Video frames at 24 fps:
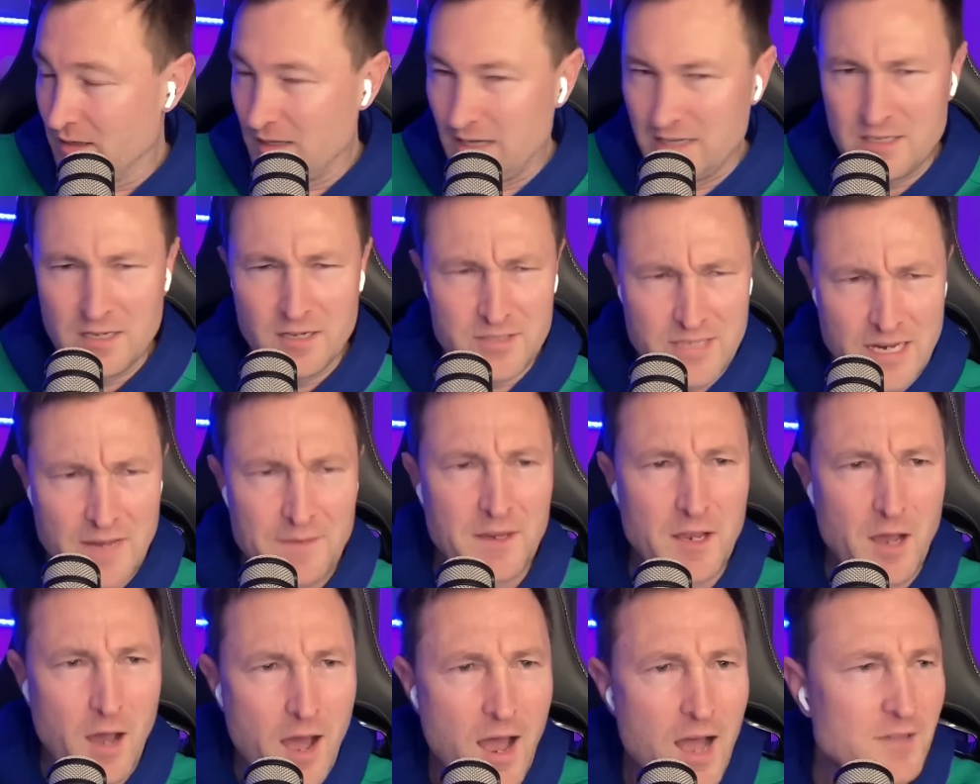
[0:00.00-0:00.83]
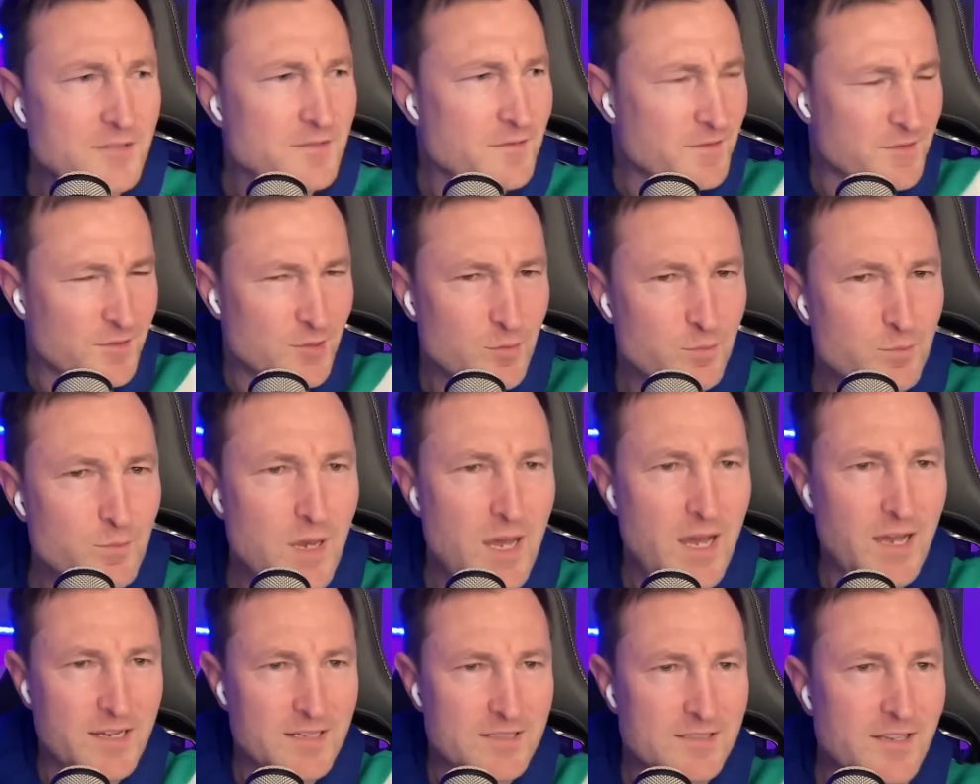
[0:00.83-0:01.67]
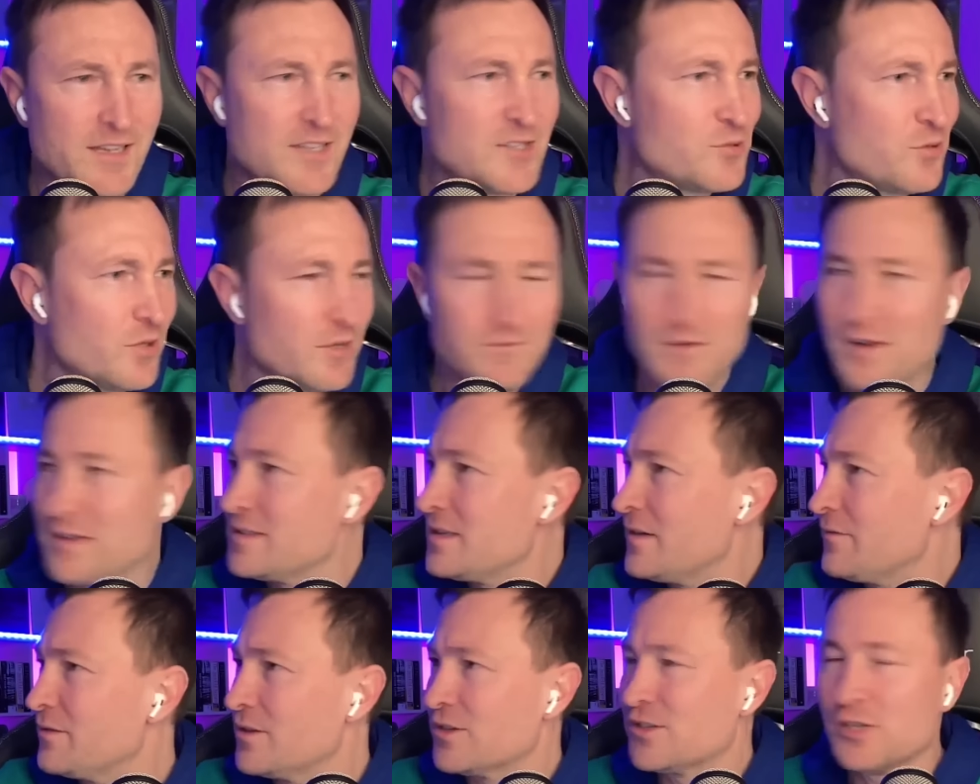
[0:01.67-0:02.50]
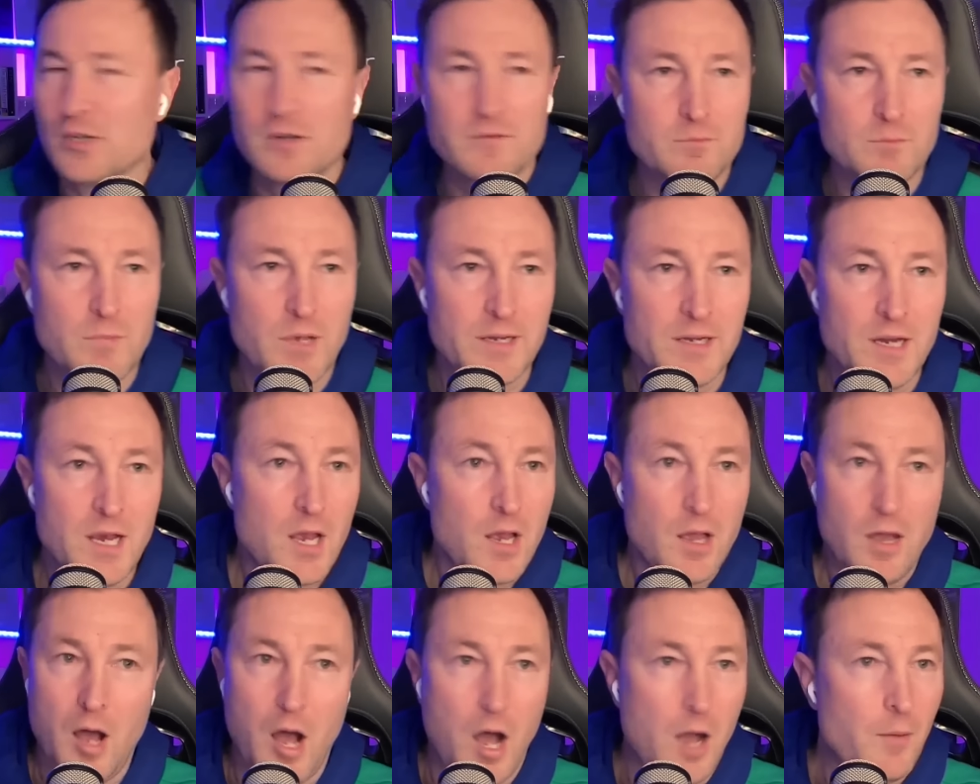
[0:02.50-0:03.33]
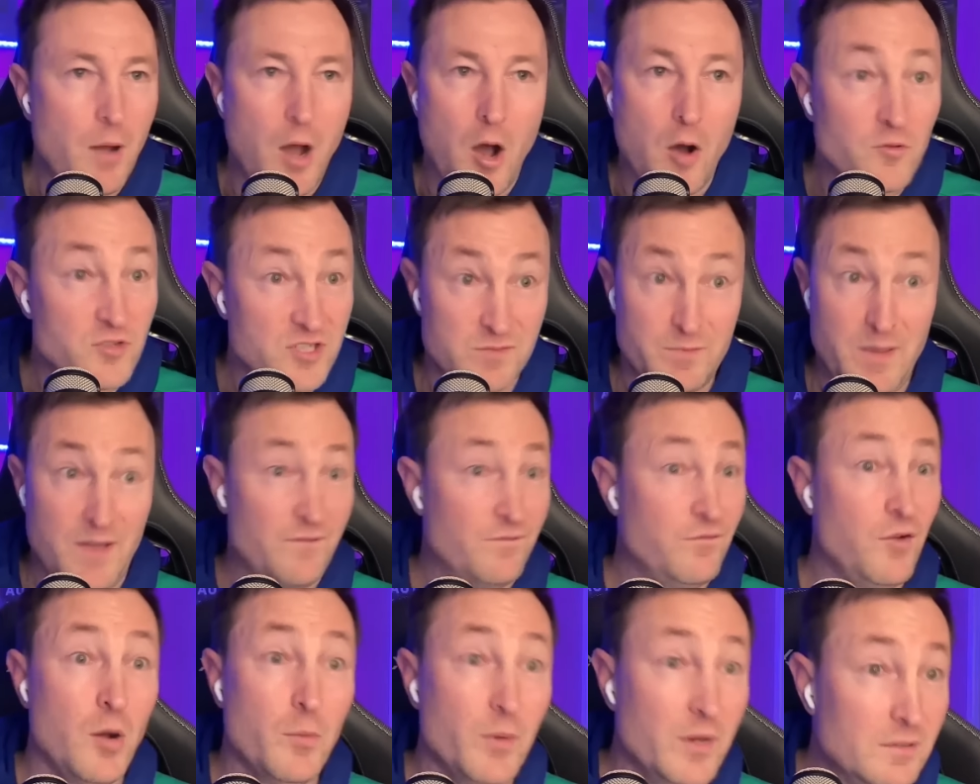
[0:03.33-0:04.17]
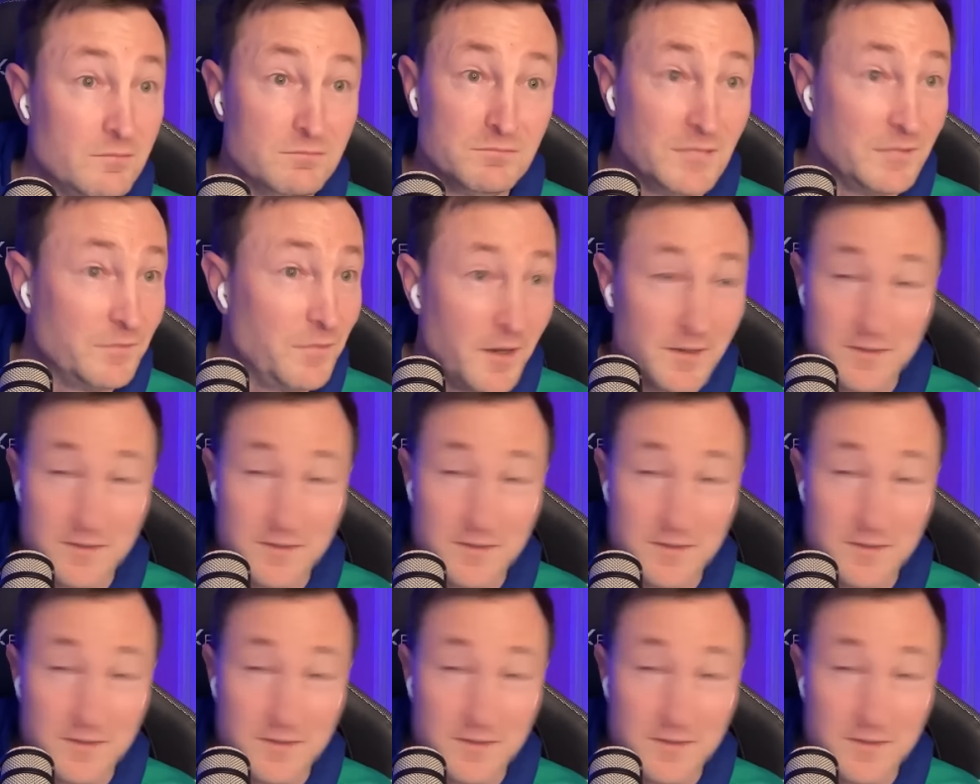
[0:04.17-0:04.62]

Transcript: you know down the aisles of supermarkets like you're trying to find stuff on the shelf i'm like i'll just have vomit if